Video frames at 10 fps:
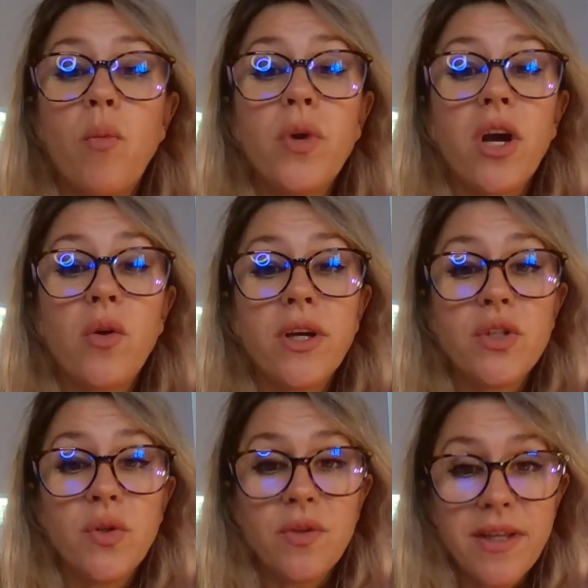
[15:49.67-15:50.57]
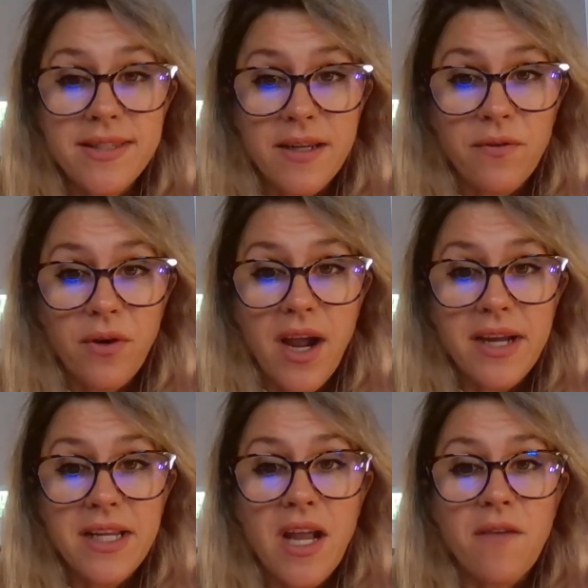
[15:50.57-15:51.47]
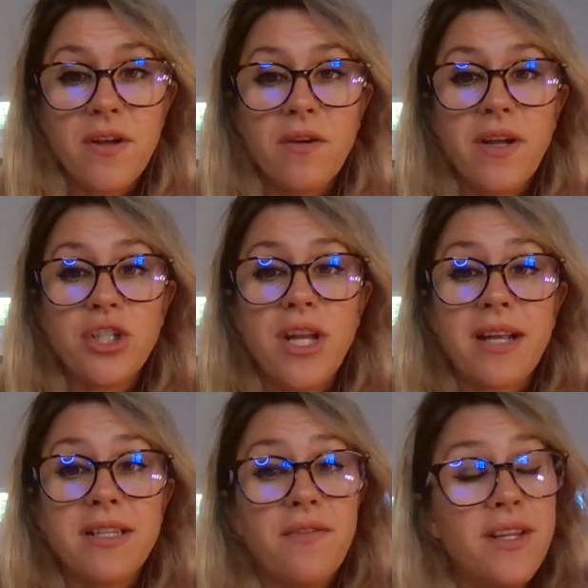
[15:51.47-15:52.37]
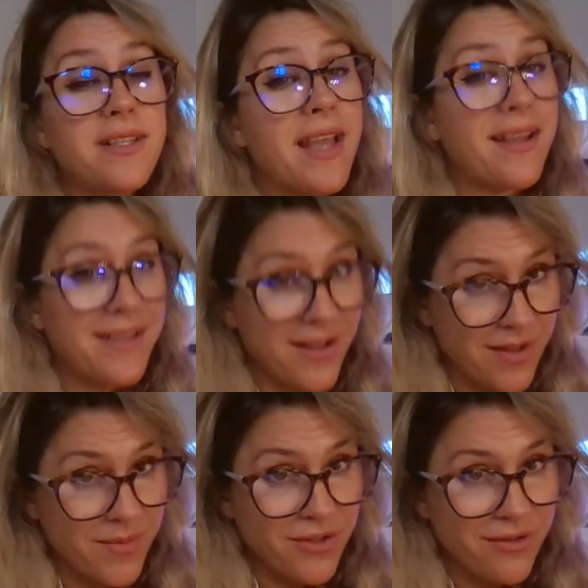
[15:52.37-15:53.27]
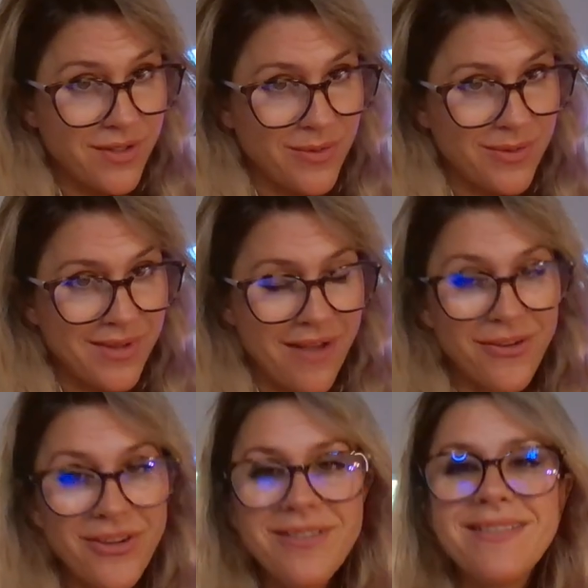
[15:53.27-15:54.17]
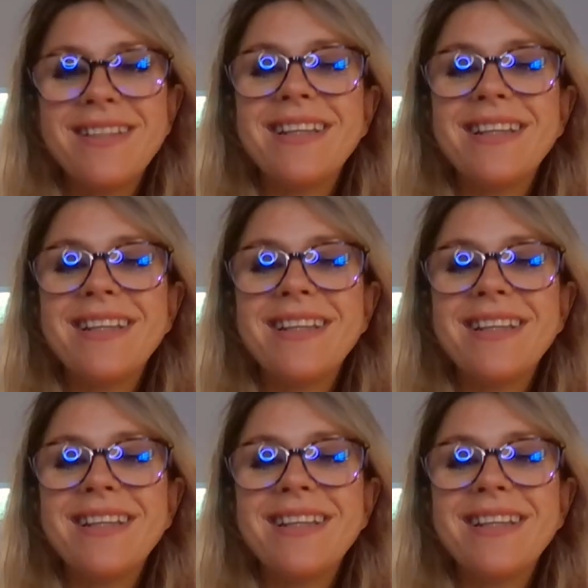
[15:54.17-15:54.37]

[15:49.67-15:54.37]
We are going to list a variety of intervention activities at the elementary school level.